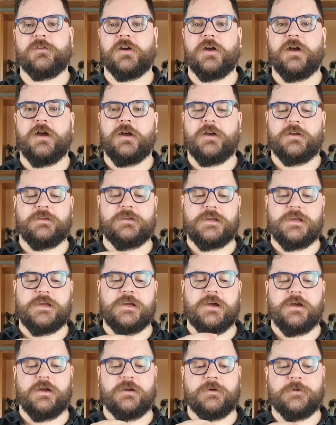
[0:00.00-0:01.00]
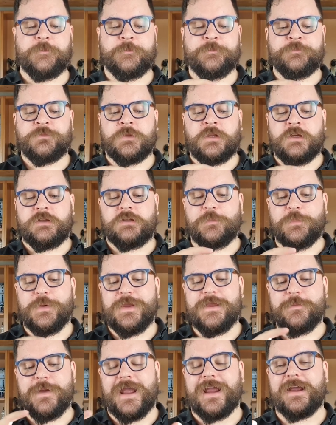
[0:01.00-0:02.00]
uh, the, uh, the
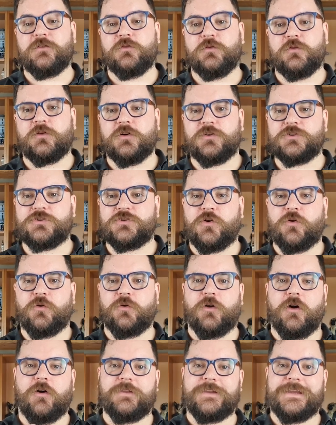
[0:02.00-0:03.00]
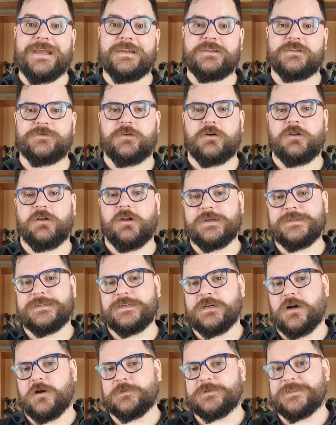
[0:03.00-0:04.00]
beam angle control on the ends of our
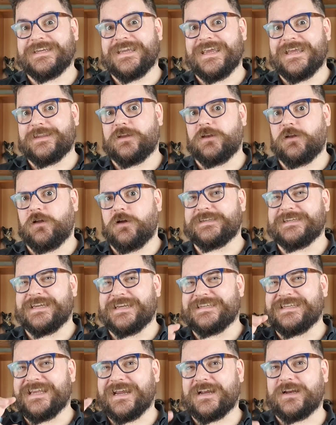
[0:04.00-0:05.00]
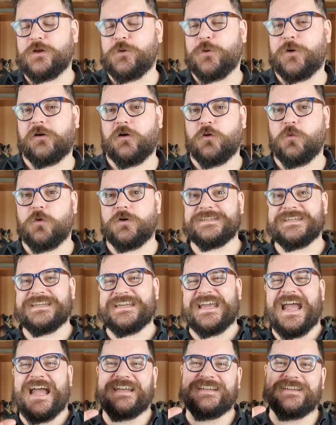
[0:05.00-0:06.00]
lighting arms to get the light exactly where I wanted
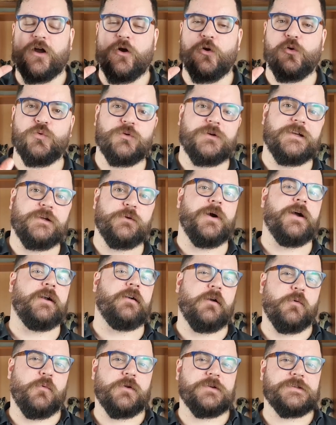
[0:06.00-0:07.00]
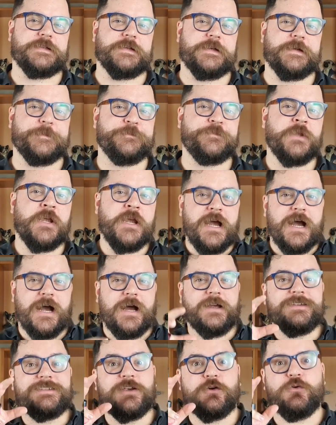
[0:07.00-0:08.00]
it and only where I wanted it.
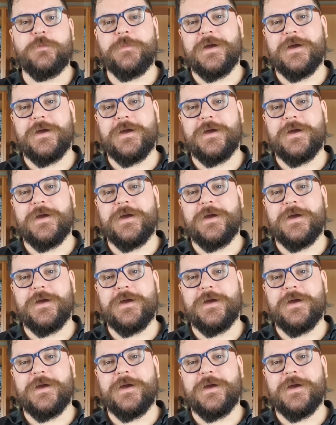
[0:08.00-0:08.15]
Uh, so we